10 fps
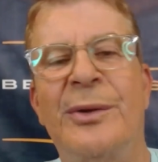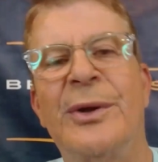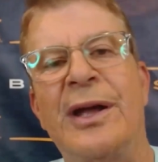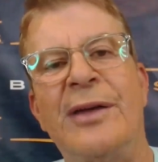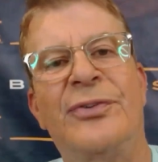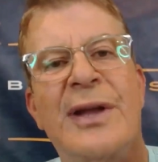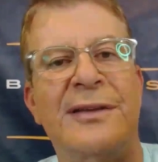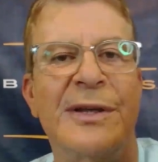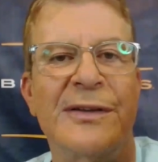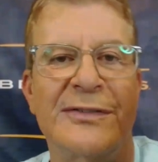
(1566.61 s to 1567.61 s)
By the way, I forgot
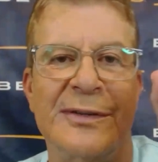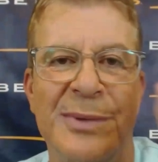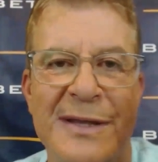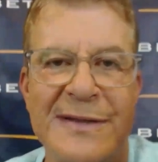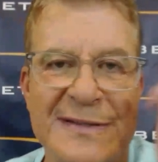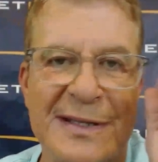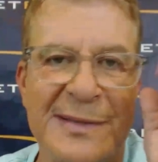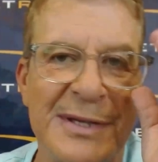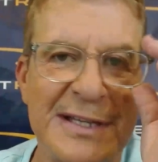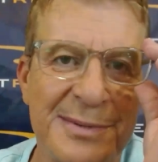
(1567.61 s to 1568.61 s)
to mention the Penn State
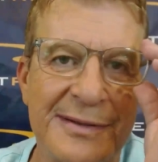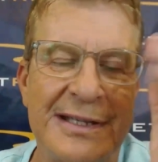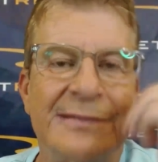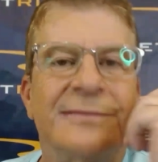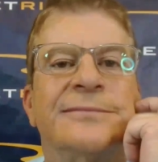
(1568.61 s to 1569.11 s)
baseball team.